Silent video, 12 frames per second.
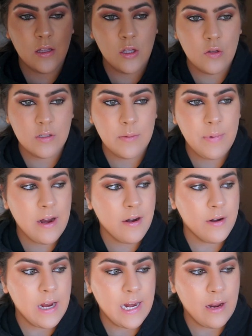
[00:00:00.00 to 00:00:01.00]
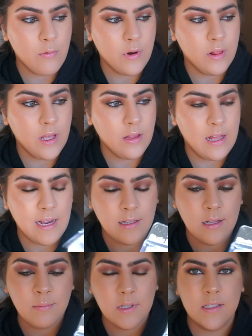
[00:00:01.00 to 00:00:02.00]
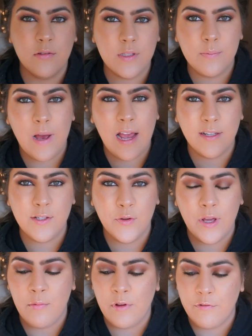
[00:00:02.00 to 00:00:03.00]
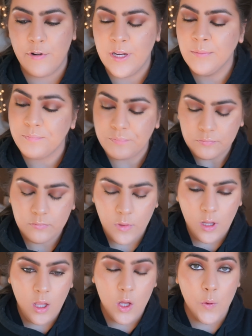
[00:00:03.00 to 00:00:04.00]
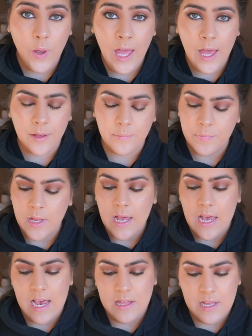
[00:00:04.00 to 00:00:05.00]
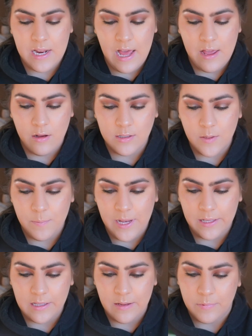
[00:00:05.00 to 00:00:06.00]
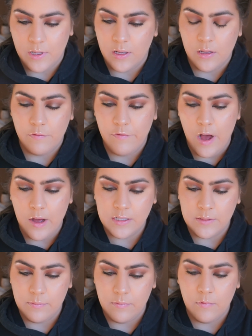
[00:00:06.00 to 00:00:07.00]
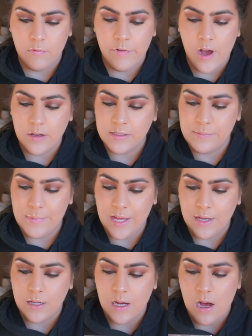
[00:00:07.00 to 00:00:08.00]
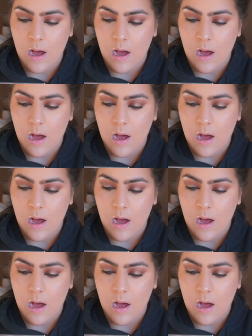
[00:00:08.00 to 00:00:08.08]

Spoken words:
used a pair and I really liked them because it was buy two get one free. Ah. And then I also picked up the Fox Mink